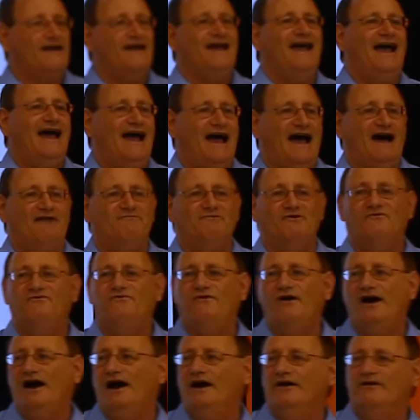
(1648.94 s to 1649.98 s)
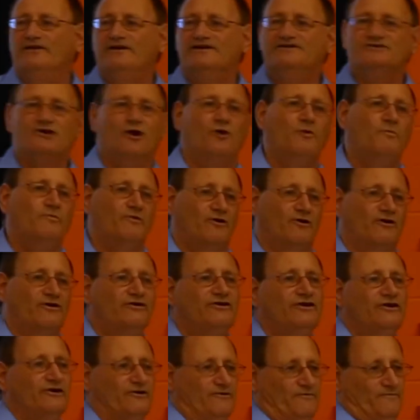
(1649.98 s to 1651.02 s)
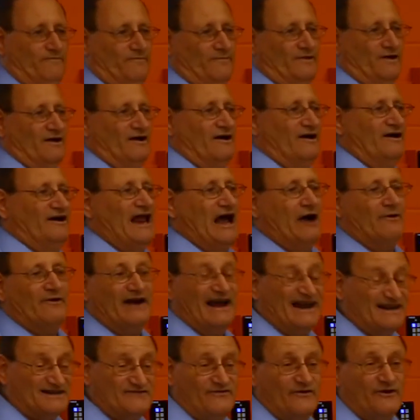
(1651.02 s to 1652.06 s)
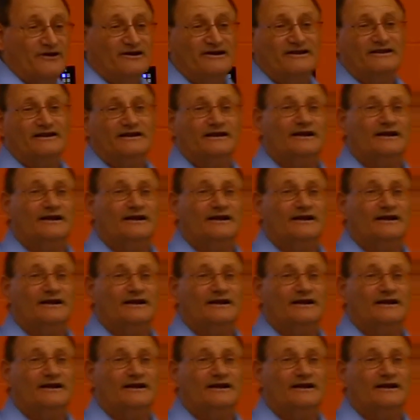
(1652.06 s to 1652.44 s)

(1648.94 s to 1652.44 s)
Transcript: have a file that's open on you. Now, it has very little